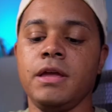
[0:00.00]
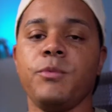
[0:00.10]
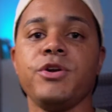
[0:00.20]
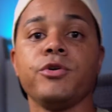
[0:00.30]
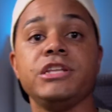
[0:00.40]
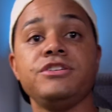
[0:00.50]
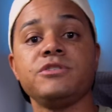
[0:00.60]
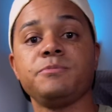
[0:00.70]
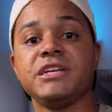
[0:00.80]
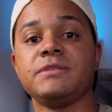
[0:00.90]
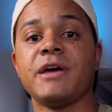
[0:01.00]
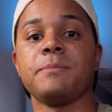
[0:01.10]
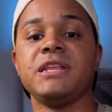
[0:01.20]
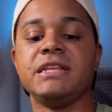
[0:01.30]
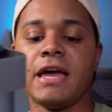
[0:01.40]
What you're going to do is place the Mac
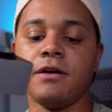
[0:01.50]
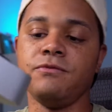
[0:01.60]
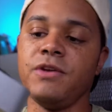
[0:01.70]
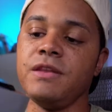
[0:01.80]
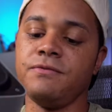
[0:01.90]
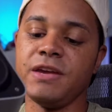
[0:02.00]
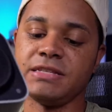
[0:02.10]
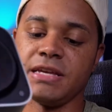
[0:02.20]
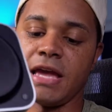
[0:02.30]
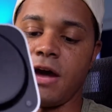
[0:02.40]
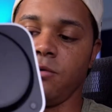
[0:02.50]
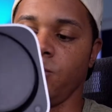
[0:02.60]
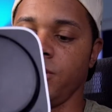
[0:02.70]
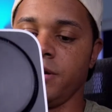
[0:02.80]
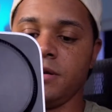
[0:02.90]
Mini down, vent facing
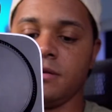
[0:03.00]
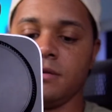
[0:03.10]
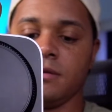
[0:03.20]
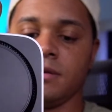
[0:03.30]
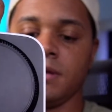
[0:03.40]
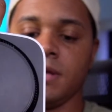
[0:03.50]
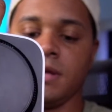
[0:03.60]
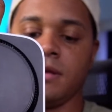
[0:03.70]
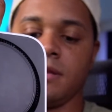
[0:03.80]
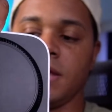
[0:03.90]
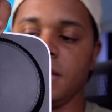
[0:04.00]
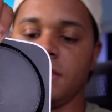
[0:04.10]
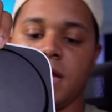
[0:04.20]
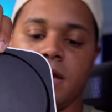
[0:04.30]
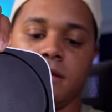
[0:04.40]
outward like
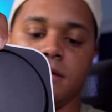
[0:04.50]
that.